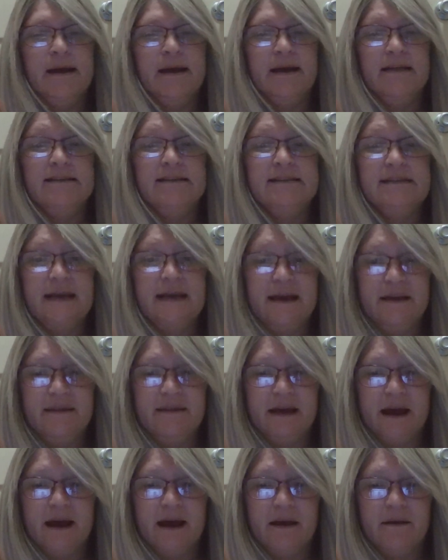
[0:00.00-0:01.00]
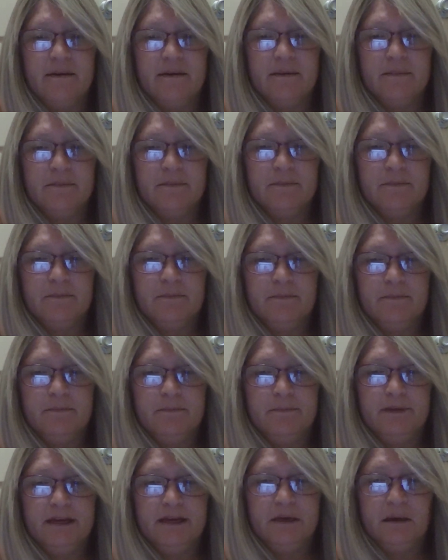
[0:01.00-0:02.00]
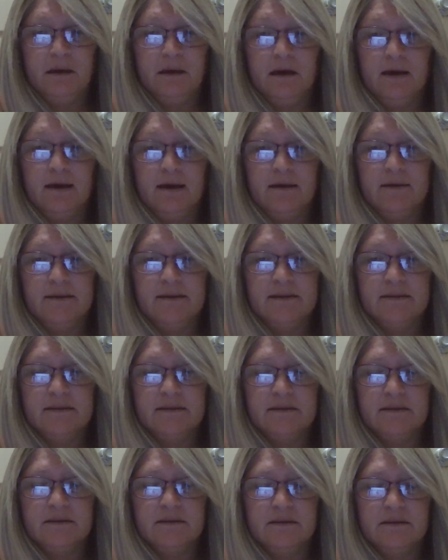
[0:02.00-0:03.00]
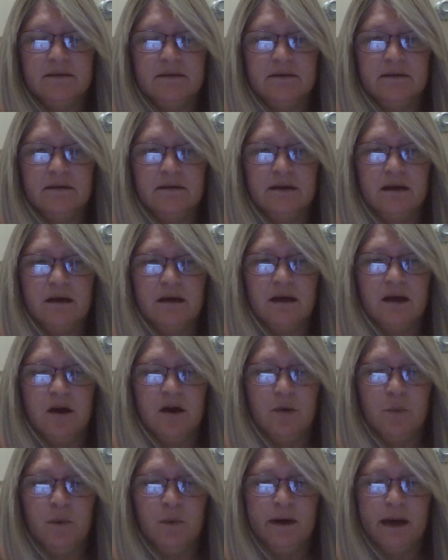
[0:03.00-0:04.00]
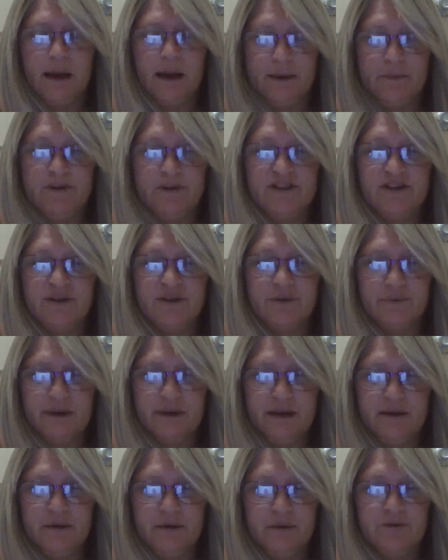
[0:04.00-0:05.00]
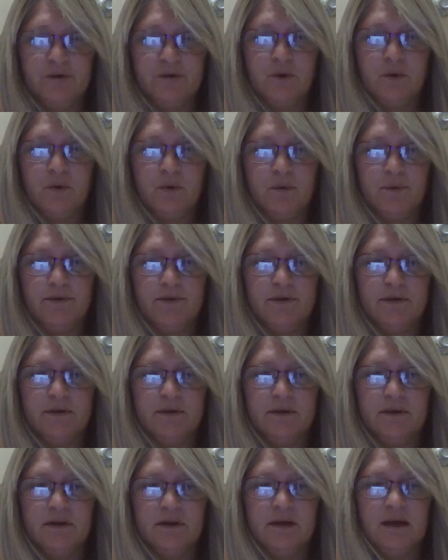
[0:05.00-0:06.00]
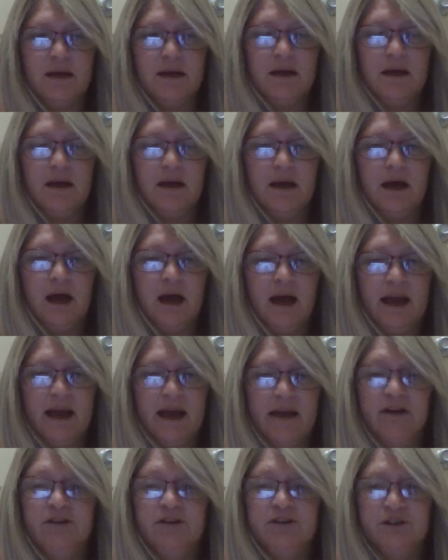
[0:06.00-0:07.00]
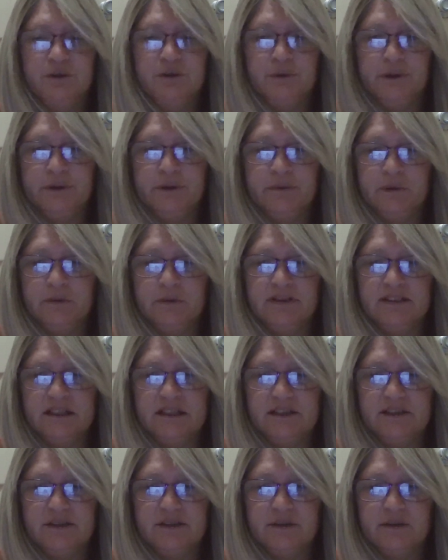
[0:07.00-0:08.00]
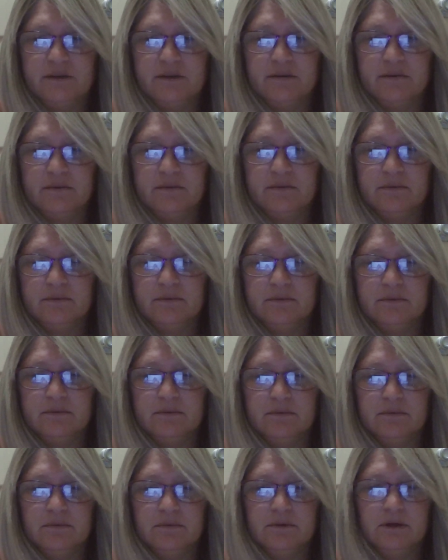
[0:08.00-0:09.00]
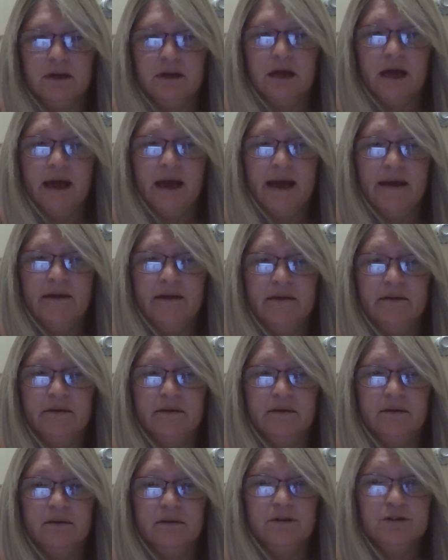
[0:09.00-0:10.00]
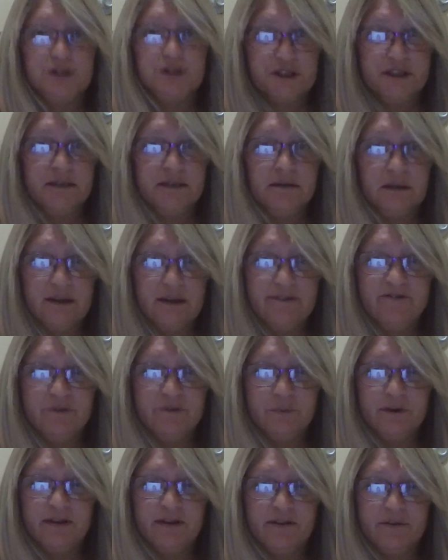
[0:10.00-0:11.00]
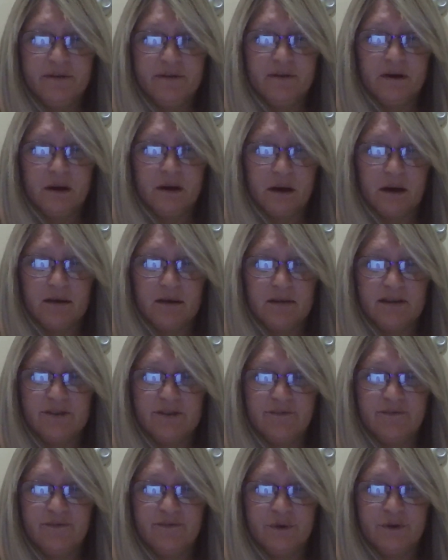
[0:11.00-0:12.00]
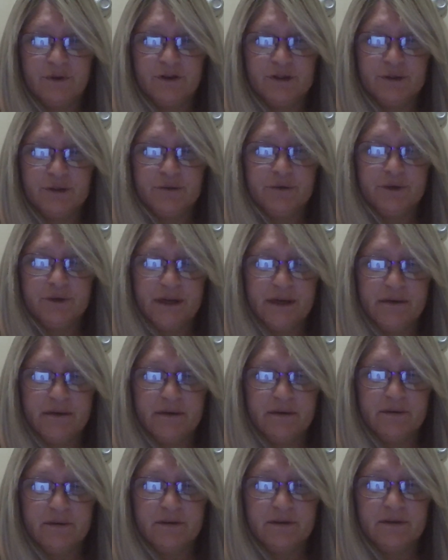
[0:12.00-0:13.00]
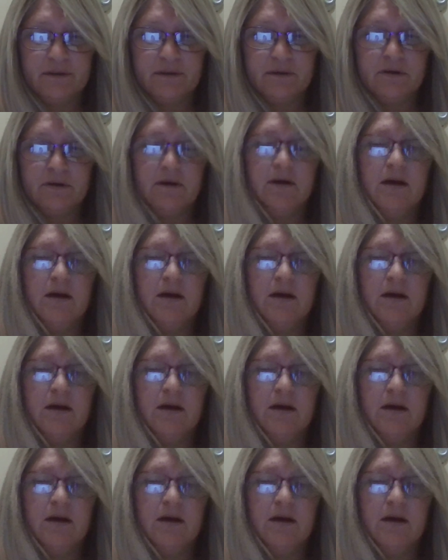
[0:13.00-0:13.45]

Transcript: And I say that because when I was three years old, I had a two year old sister. And she lived with us for two years.